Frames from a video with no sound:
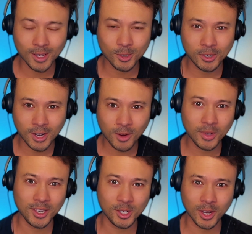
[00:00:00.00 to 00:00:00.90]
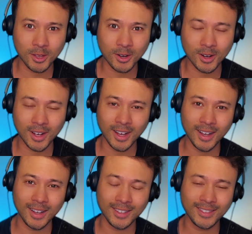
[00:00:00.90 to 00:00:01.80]
so share with each
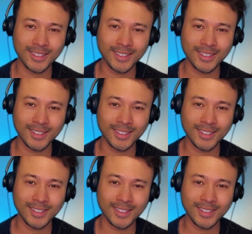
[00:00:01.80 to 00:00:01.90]
other